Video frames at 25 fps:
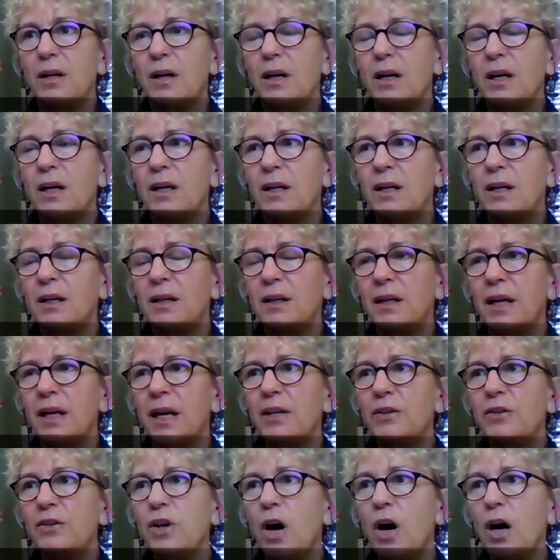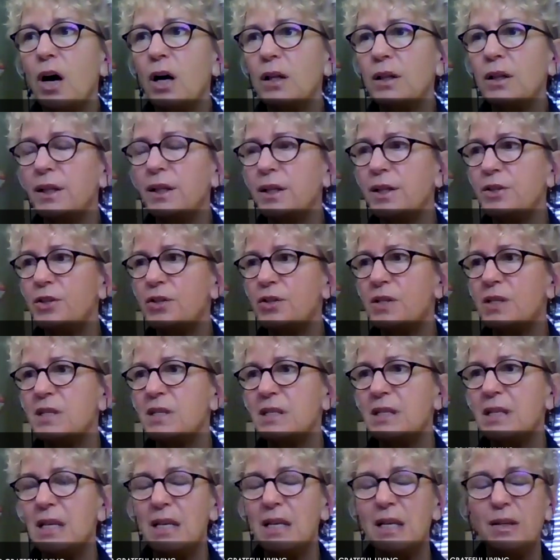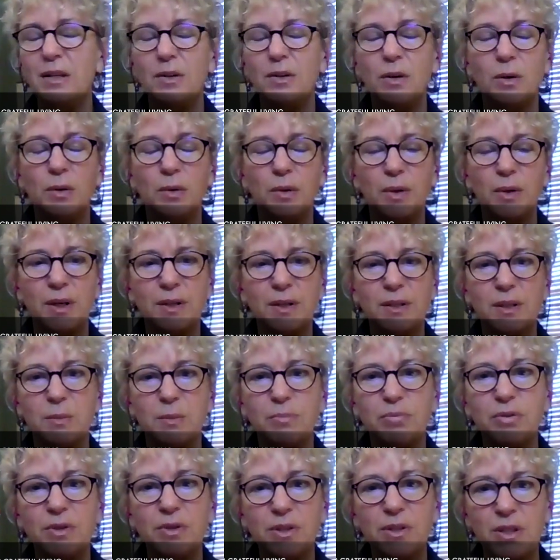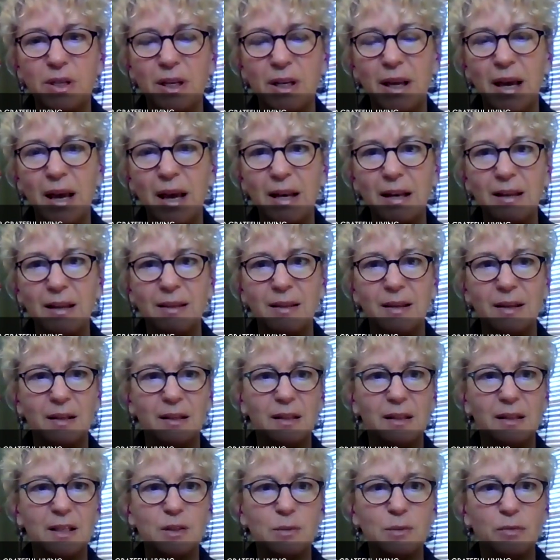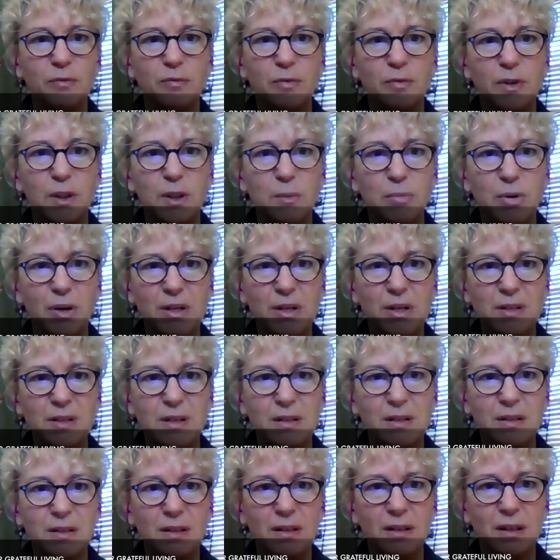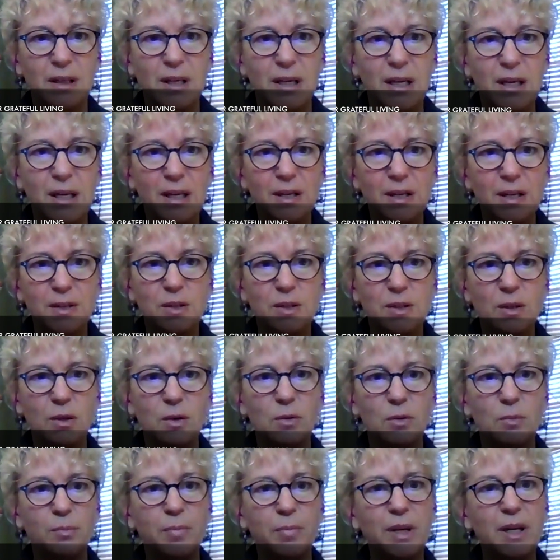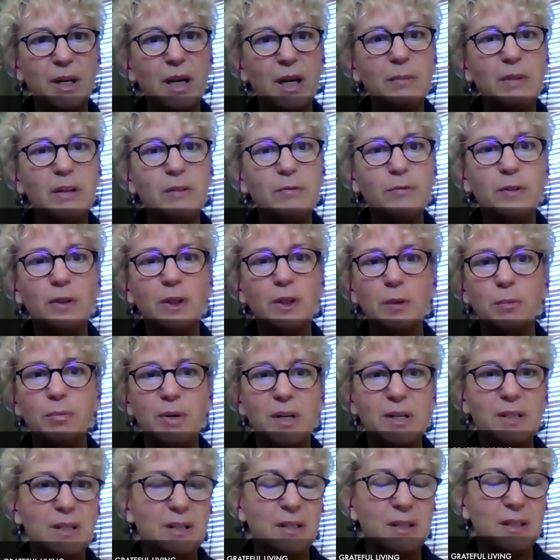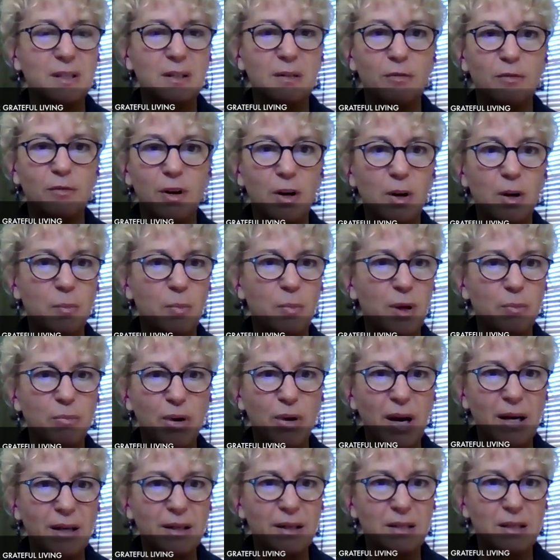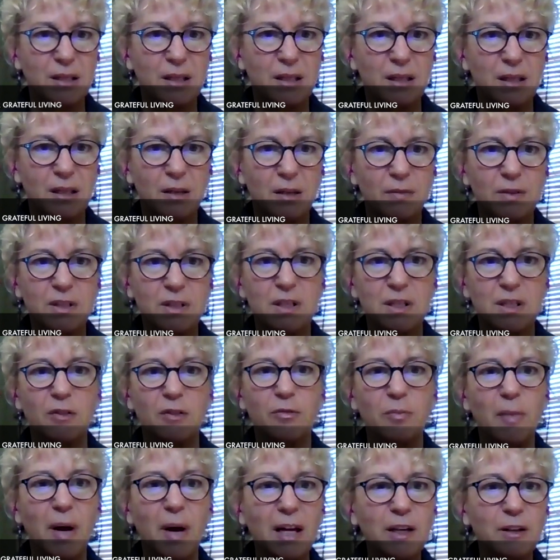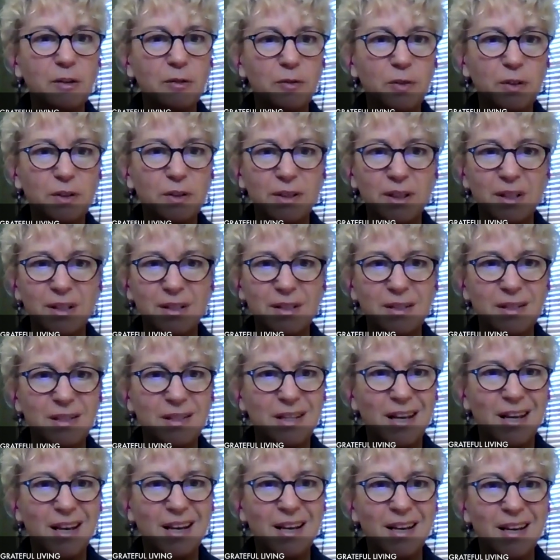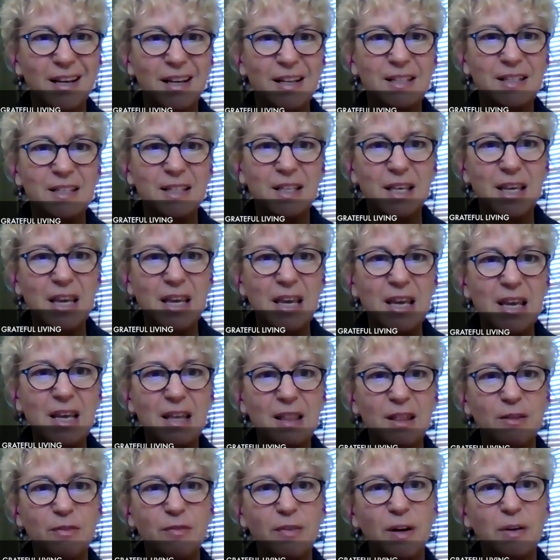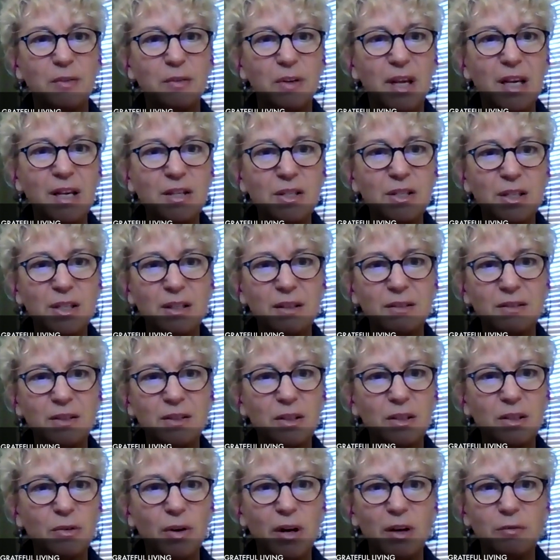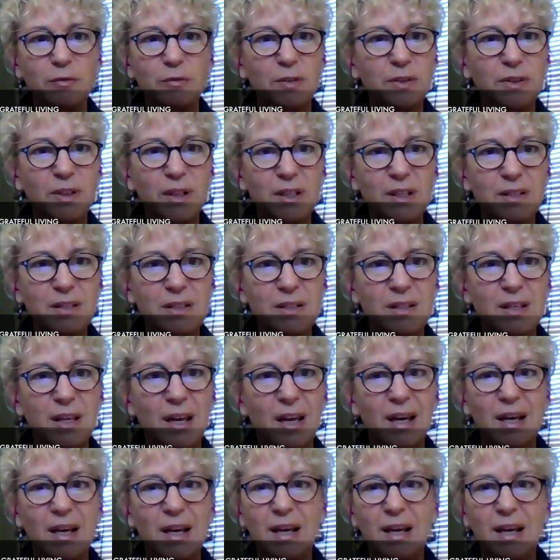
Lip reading: acknowledge, see, notice, appreciate anything unless we're fully present. So becoming fully present is a very big practice in and of itself. Mindfulness is the key, the foundation to gratefulness.